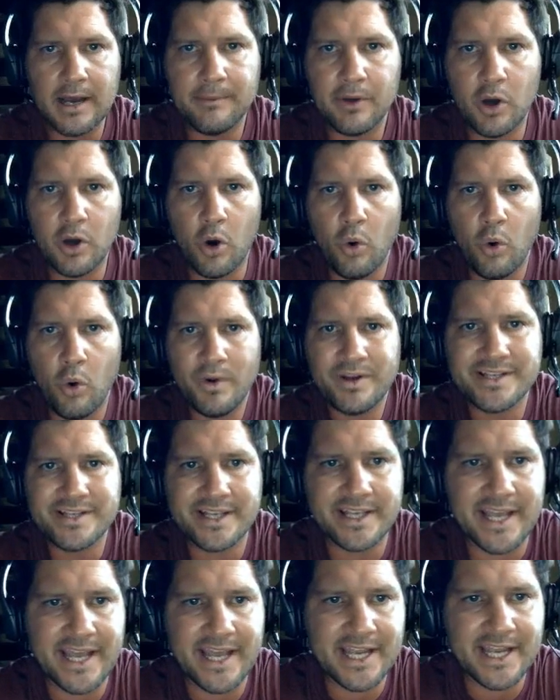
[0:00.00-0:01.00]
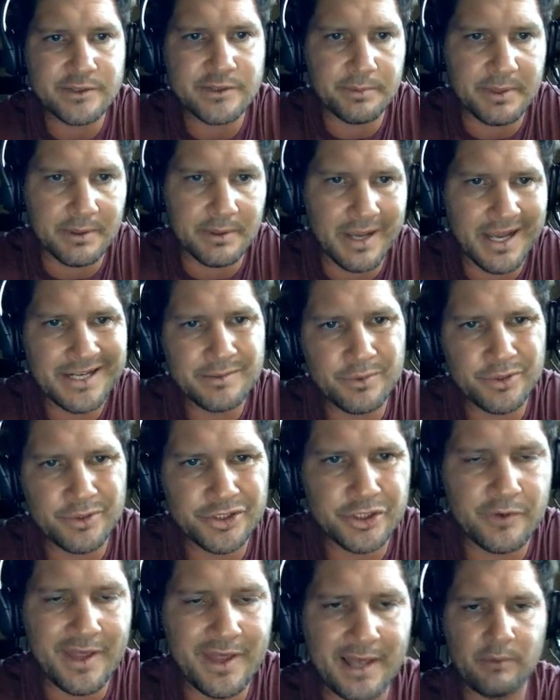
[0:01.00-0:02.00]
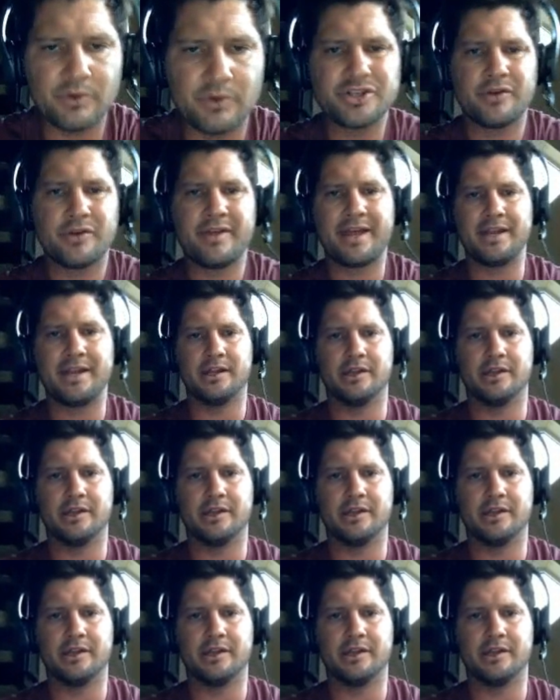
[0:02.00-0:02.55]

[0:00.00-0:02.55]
always engage with people. Actually, we'll show that in a